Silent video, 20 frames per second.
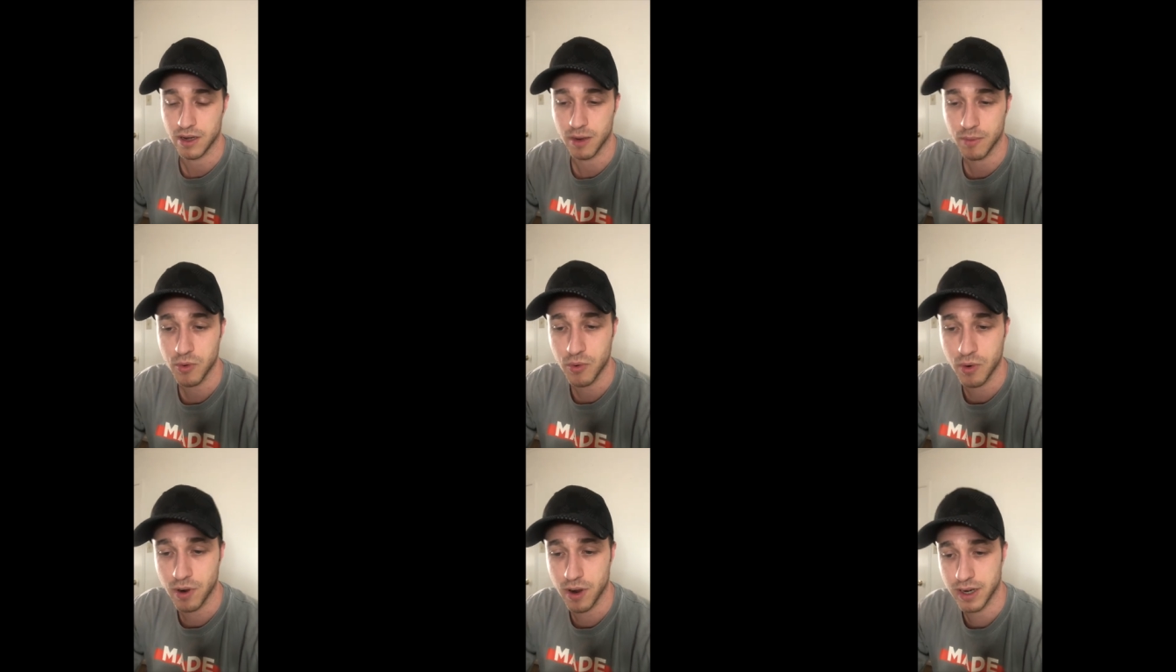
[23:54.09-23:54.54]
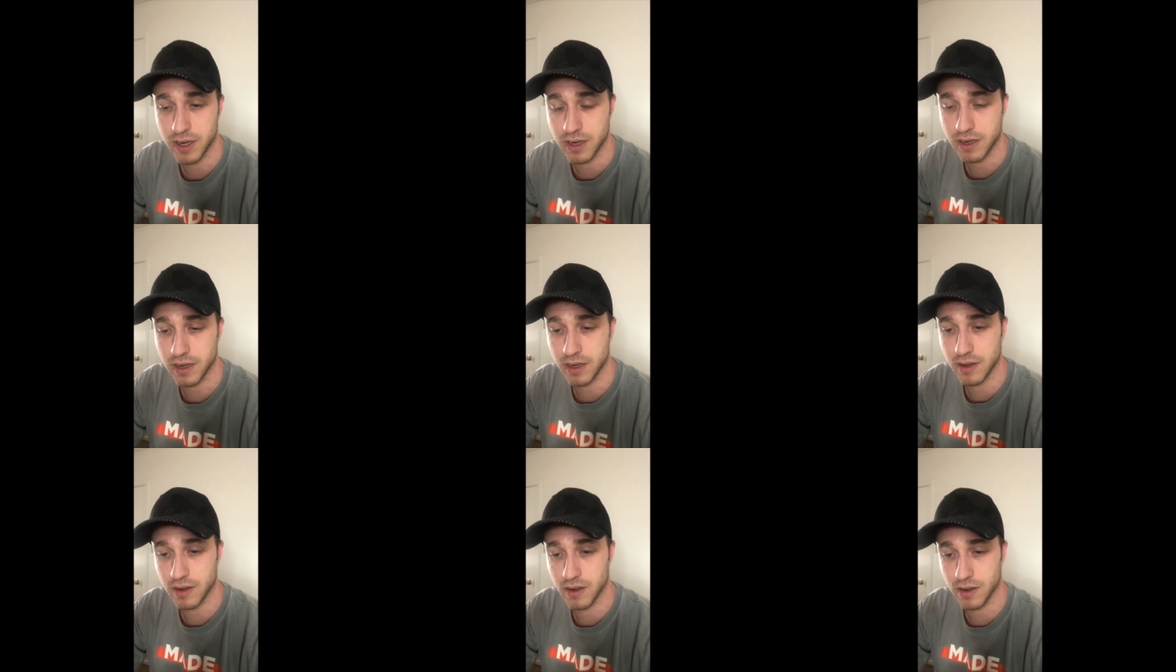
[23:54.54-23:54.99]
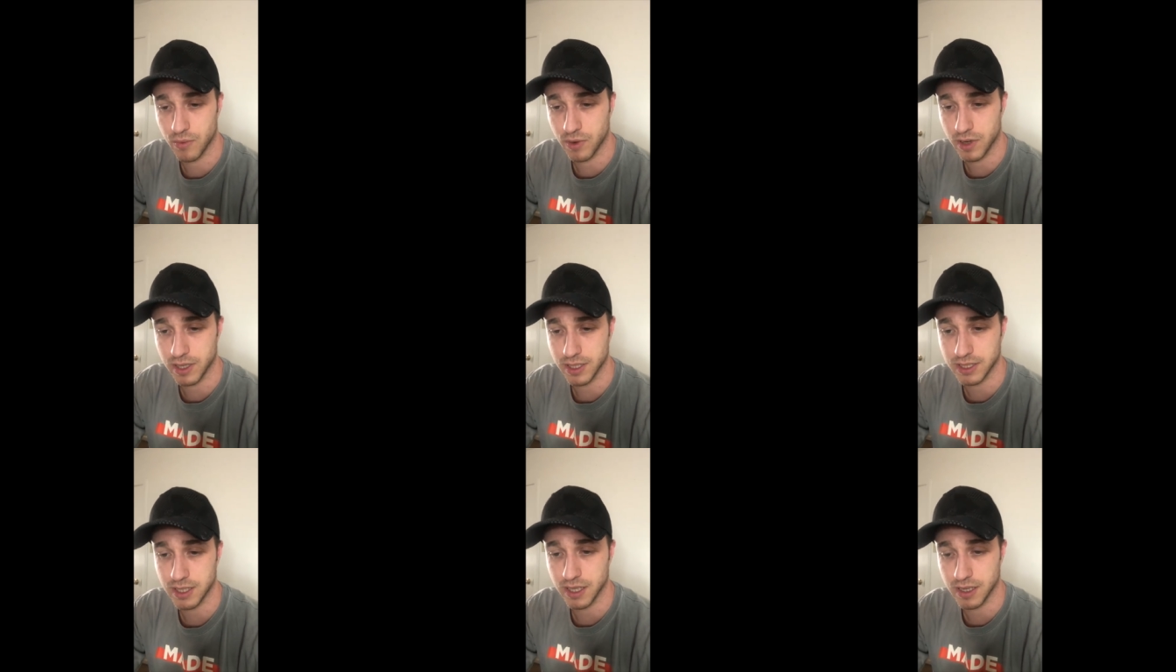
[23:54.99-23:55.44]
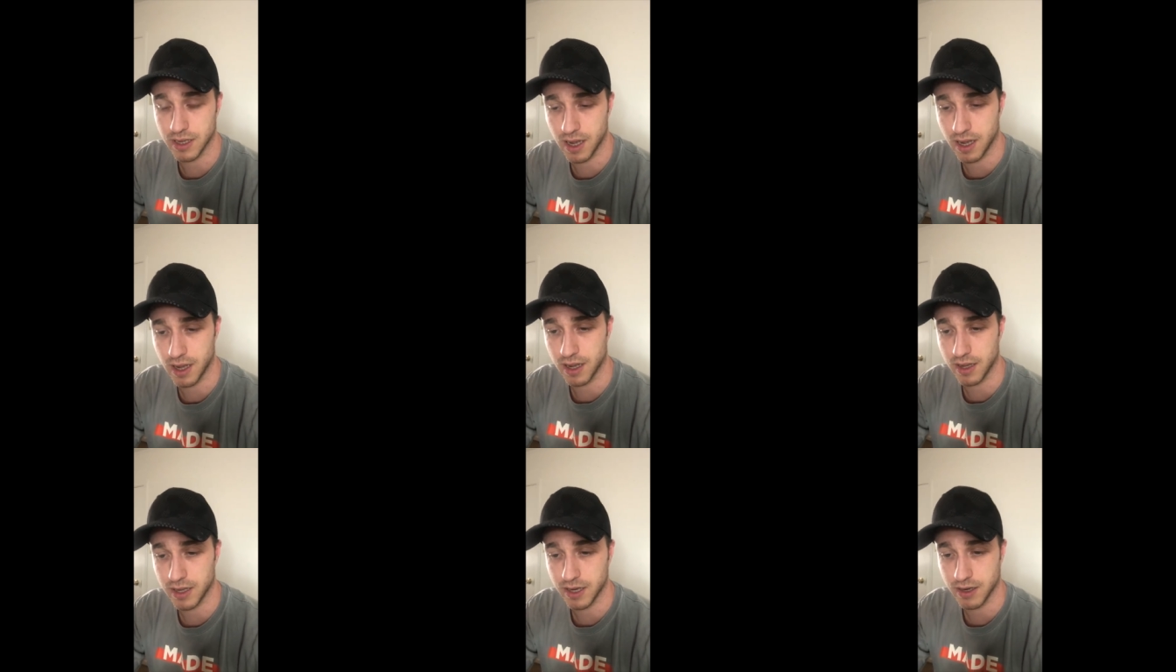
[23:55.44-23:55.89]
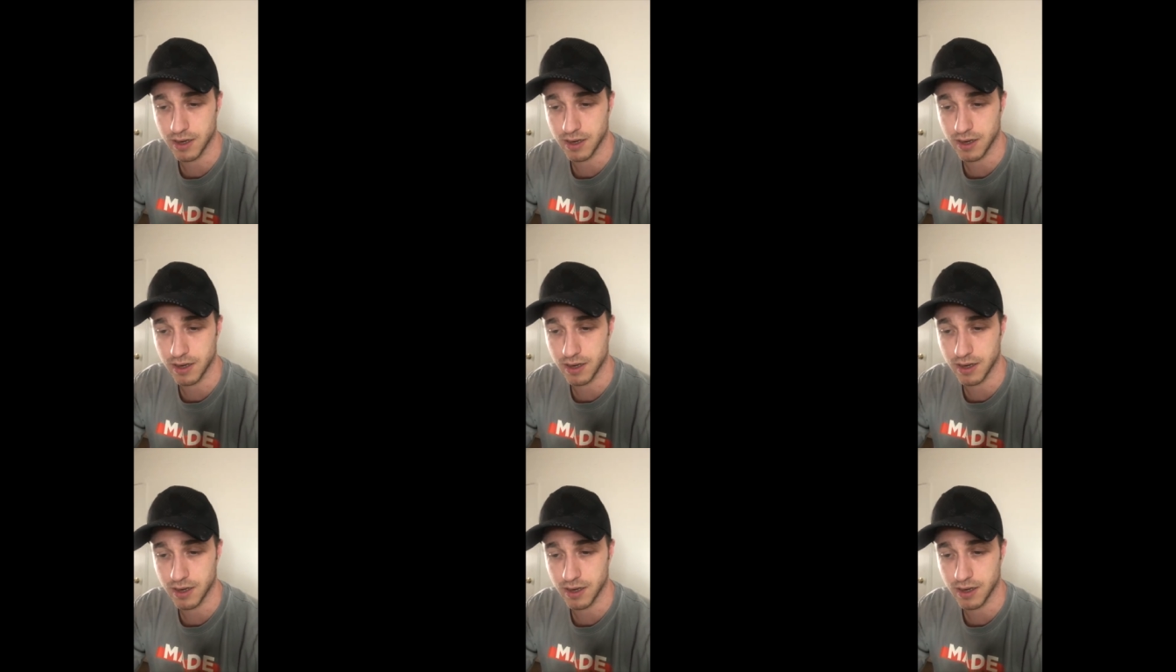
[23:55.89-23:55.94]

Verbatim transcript: Number one was, uh,